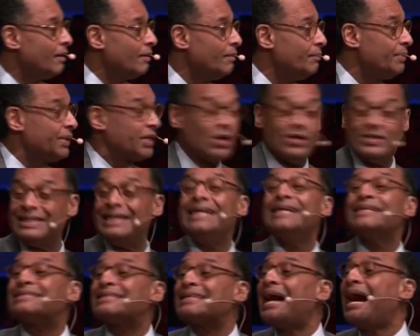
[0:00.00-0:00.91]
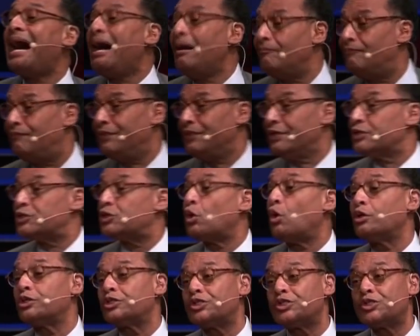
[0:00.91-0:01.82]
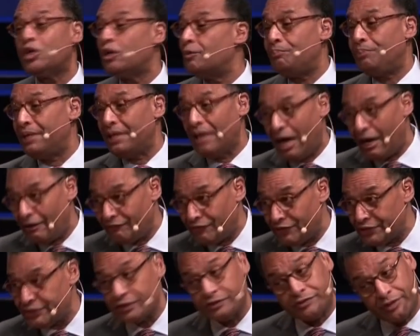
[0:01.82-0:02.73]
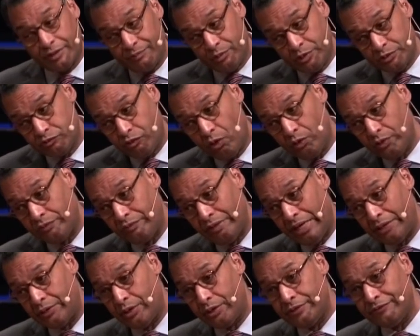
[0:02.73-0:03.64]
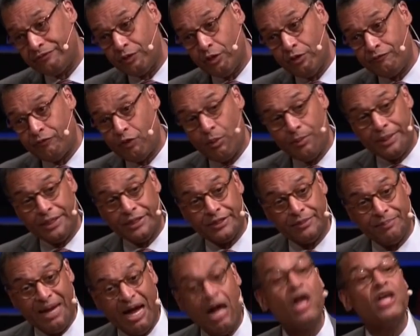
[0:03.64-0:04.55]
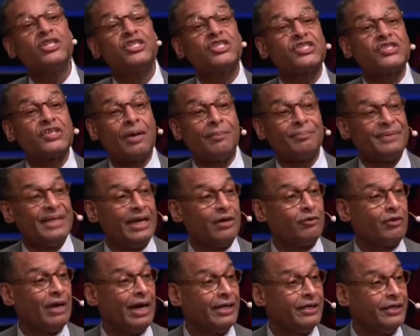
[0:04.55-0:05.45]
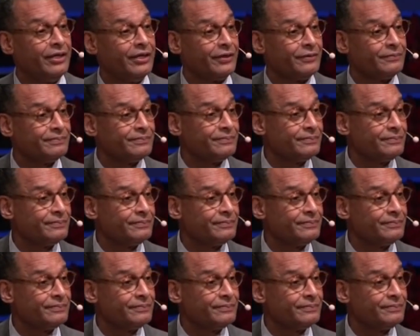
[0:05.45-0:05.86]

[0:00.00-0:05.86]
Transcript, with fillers: Because it's obvious or should be obvious if someone's rolling around on the floor foaming at the mouth, something ain't right here.